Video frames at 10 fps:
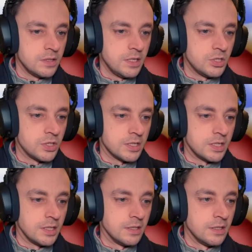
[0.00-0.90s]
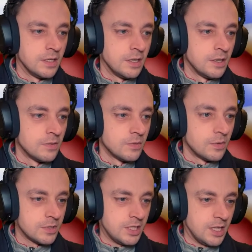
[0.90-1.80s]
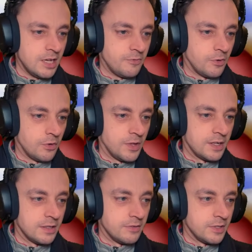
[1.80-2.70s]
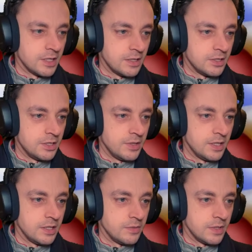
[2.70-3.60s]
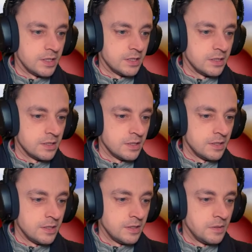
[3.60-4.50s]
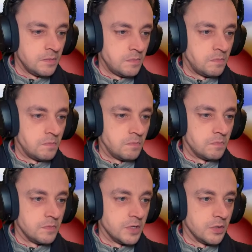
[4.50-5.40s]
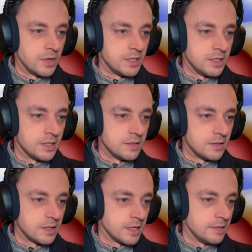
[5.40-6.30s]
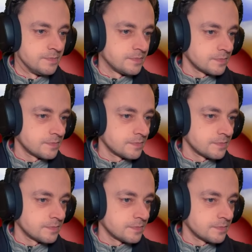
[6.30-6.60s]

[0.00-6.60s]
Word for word: Interesting. What's it there for, then, if you can't do anything with it? No idea. Okay.